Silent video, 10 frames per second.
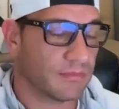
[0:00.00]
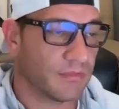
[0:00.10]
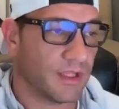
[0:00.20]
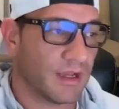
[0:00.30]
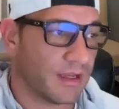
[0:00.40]

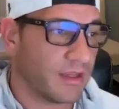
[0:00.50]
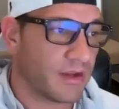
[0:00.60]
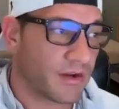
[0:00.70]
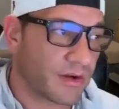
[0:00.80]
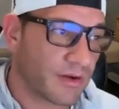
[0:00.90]
God,
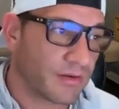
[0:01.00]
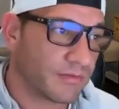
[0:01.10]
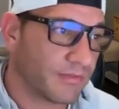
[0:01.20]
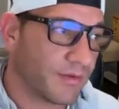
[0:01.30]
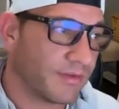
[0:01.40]
year,
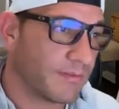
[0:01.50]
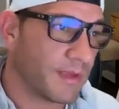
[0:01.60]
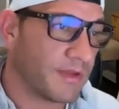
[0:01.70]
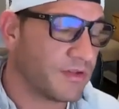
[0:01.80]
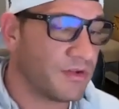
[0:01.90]
I would say
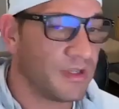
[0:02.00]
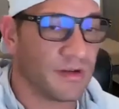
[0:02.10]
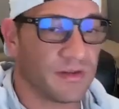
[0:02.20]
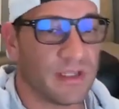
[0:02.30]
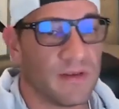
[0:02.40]
maybe 2
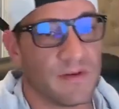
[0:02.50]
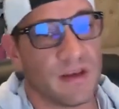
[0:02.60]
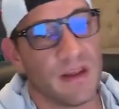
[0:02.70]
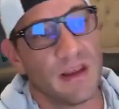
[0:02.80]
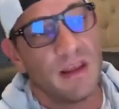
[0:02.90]
years even.
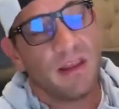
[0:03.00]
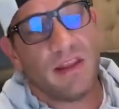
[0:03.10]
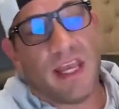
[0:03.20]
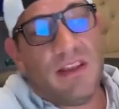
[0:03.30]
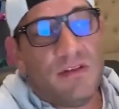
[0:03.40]

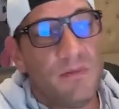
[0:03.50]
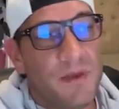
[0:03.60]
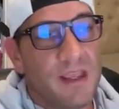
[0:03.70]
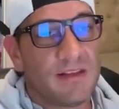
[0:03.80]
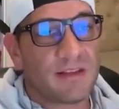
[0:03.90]
The
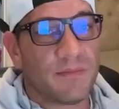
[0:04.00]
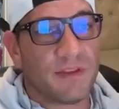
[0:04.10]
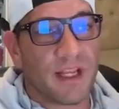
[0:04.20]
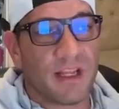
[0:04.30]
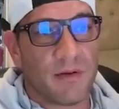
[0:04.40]
A2P is something
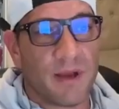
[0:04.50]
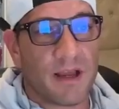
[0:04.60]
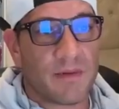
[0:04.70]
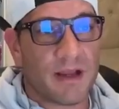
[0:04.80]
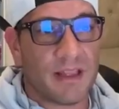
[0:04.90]
that come
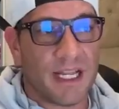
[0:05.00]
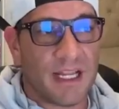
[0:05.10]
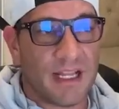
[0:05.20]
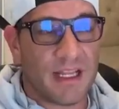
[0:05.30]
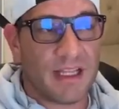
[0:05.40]
about
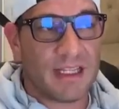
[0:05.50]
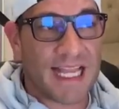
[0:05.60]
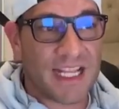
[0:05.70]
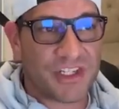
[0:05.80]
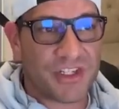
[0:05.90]

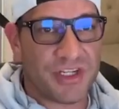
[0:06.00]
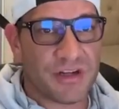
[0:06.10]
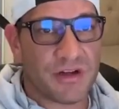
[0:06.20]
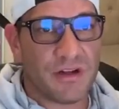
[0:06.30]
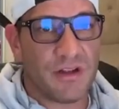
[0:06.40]
last
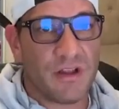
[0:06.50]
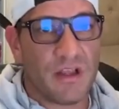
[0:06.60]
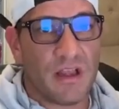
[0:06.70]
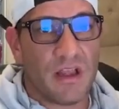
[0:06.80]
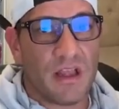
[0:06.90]
year.
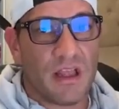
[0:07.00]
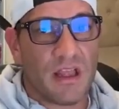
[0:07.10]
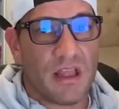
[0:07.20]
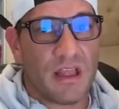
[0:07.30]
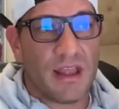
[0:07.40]

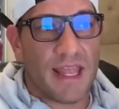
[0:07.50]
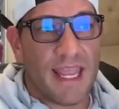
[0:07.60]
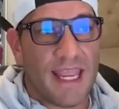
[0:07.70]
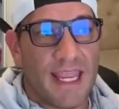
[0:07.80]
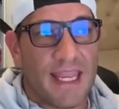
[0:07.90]

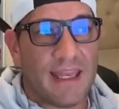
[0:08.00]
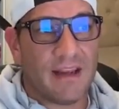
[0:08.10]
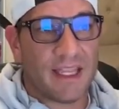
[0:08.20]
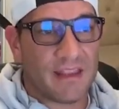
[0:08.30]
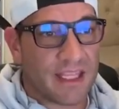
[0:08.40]
And
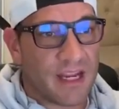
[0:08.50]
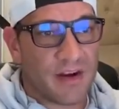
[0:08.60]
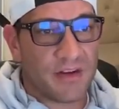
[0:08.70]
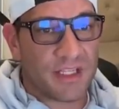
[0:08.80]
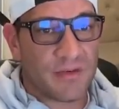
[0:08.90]
again, the
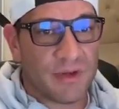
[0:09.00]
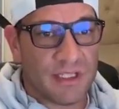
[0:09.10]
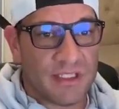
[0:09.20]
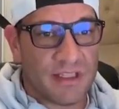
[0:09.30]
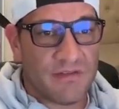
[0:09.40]
carriers got really
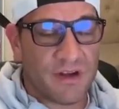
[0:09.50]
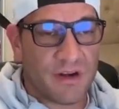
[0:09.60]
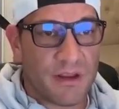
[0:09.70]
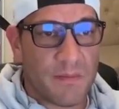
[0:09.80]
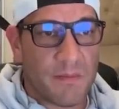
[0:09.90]
stiff on it